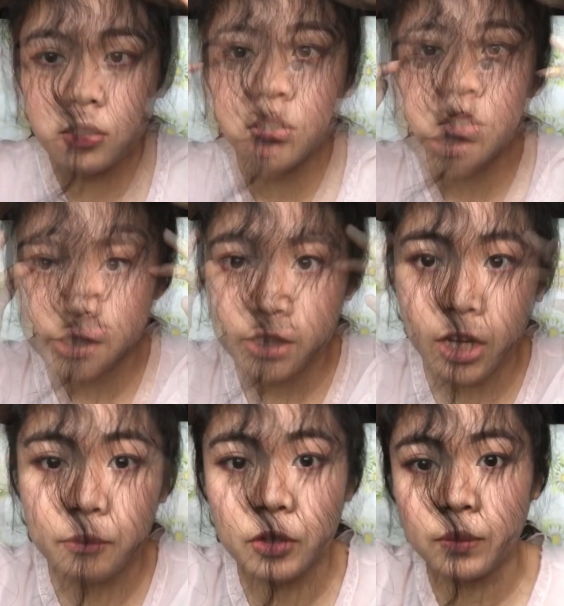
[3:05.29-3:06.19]
First,
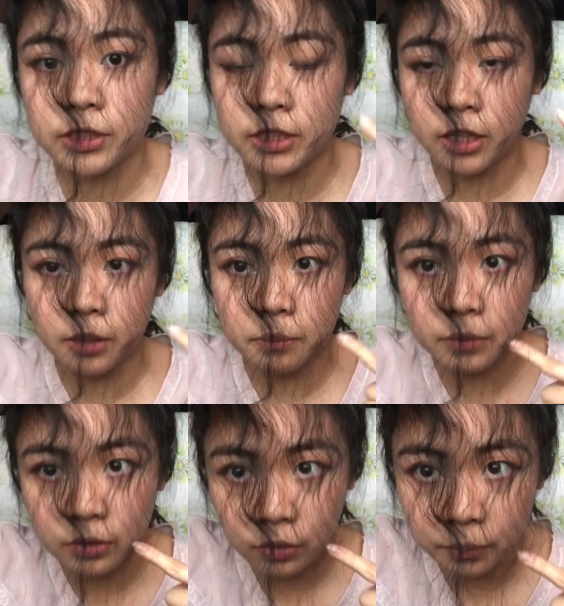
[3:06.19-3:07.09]
I'm going to cut
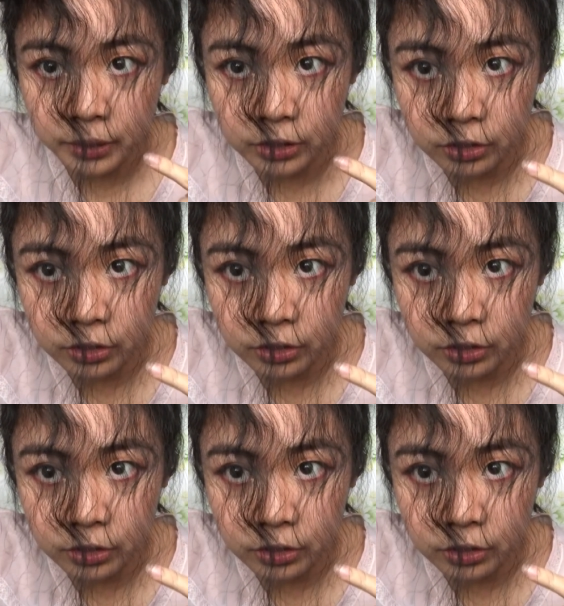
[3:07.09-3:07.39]
below my